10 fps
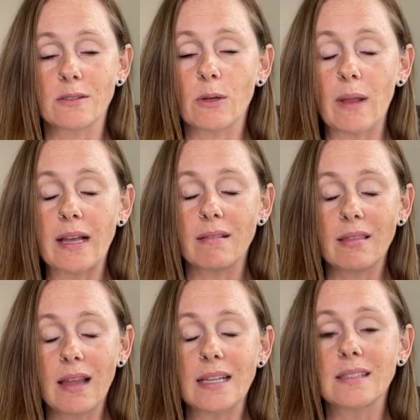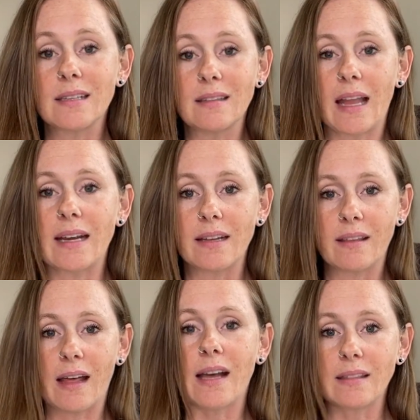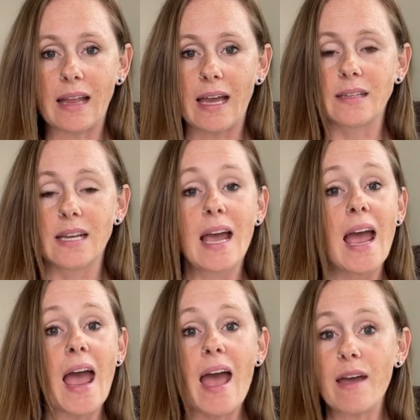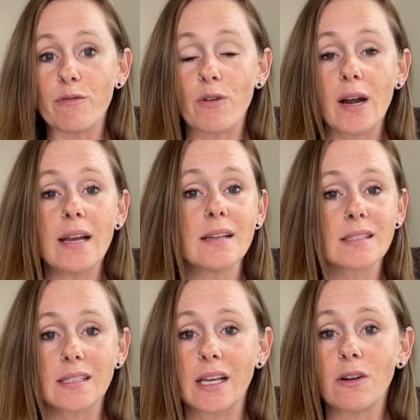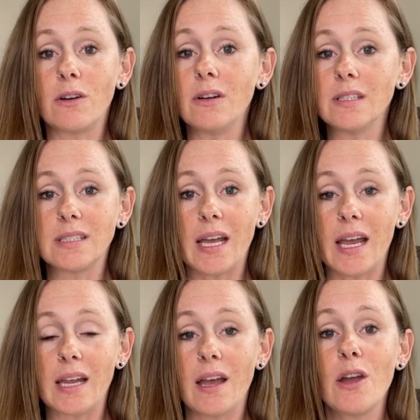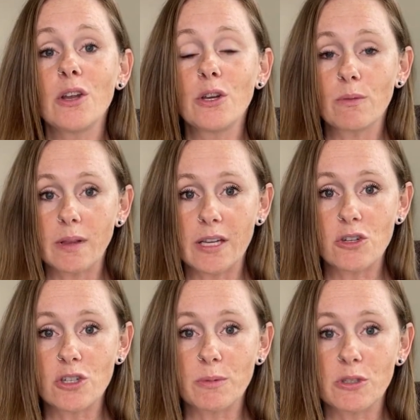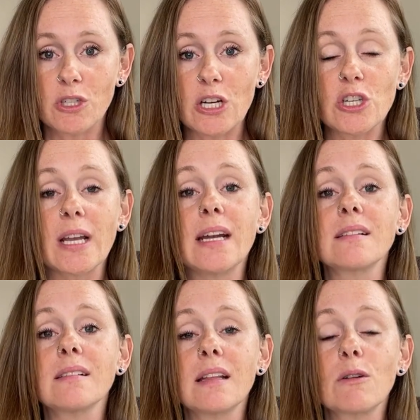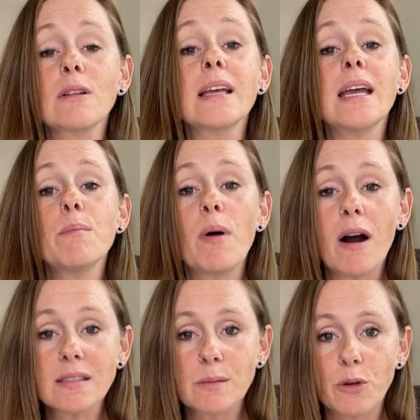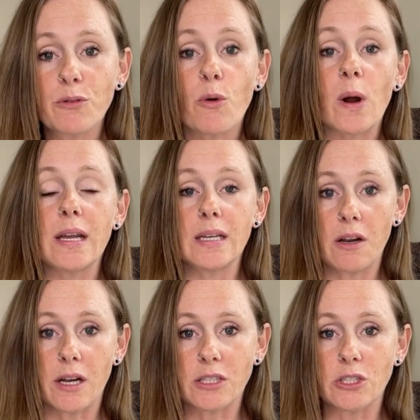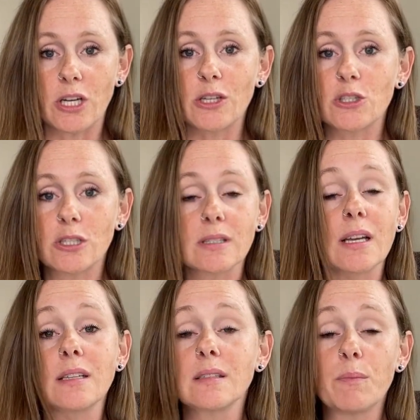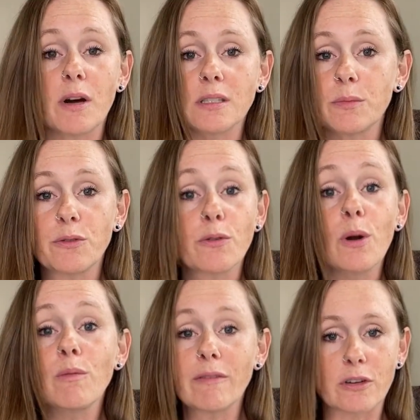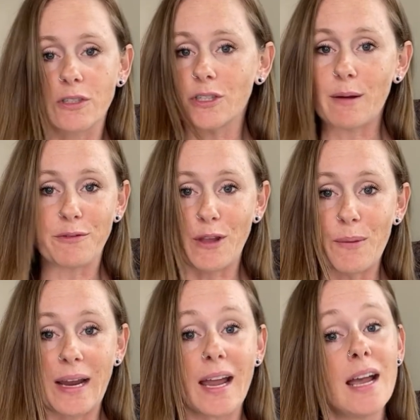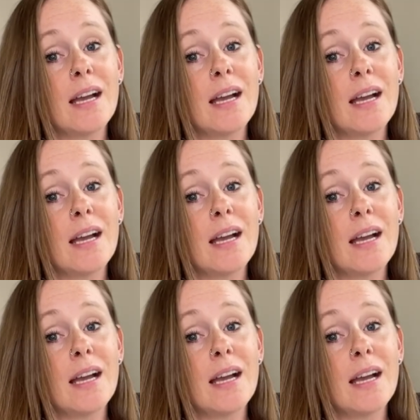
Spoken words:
So let's let that land. Every single day, your relationship is changing. It is literally impossible for it not to change, just like it's impossible for a river to stop flowing.